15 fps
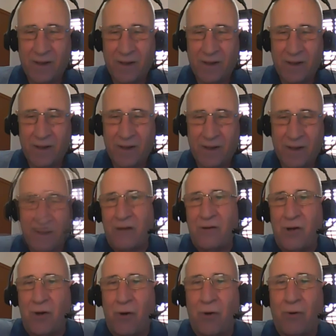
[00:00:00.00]
And they
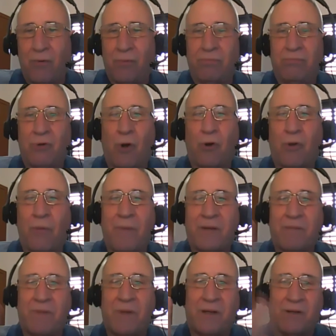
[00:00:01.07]
say, no
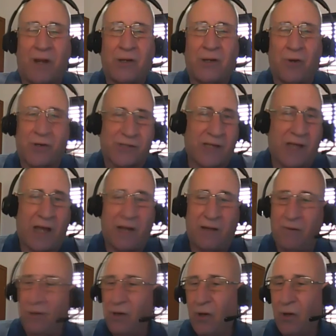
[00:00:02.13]
commitment on your
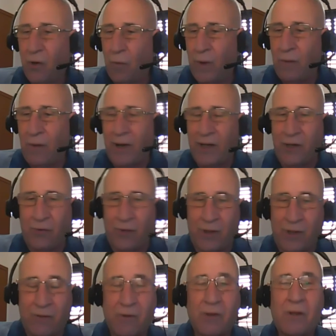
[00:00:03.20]
side. We want to do it.